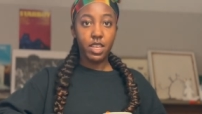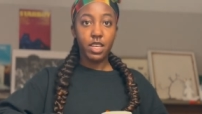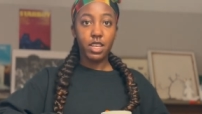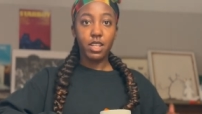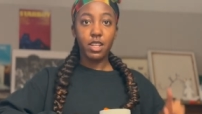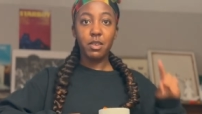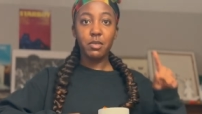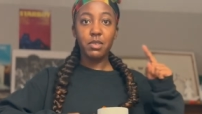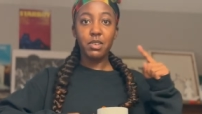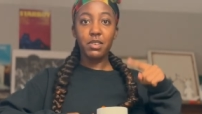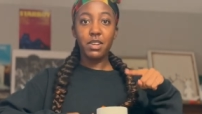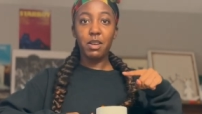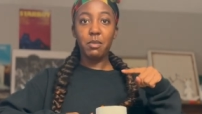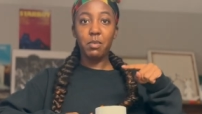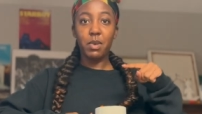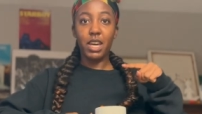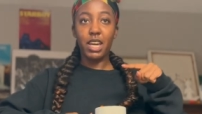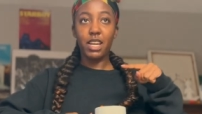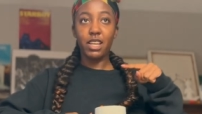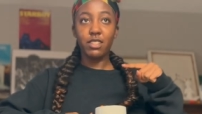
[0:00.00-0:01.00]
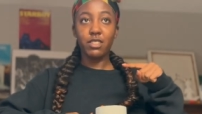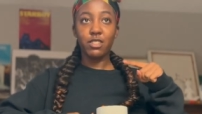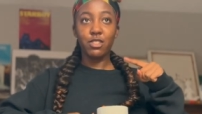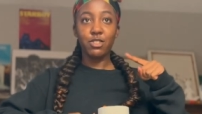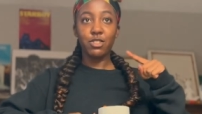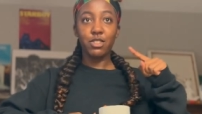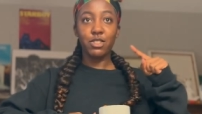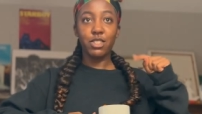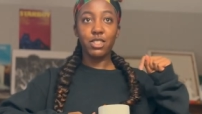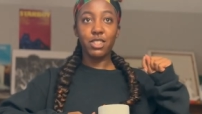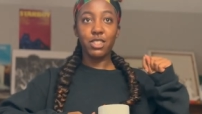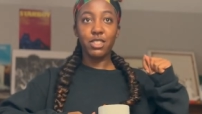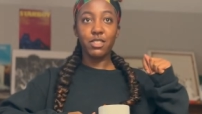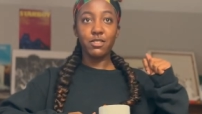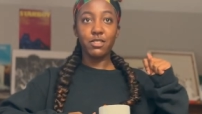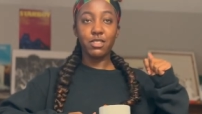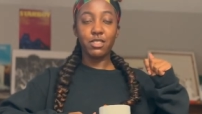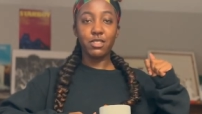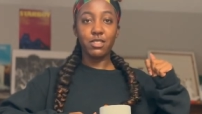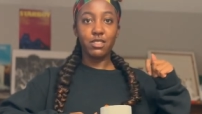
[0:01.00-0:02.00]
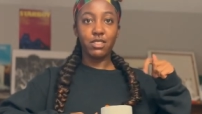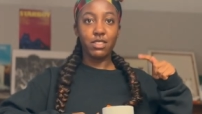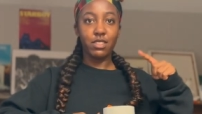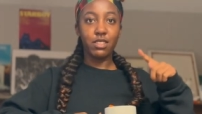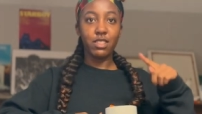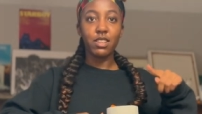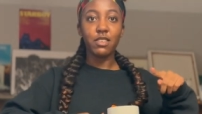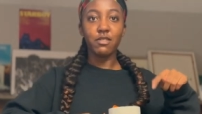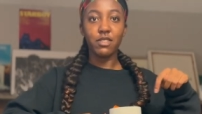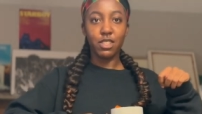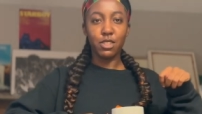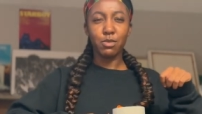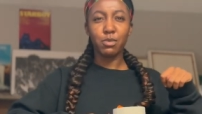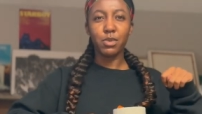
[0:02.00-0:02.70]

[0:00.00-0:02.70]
And I'll be right back to show y'all the results to see if this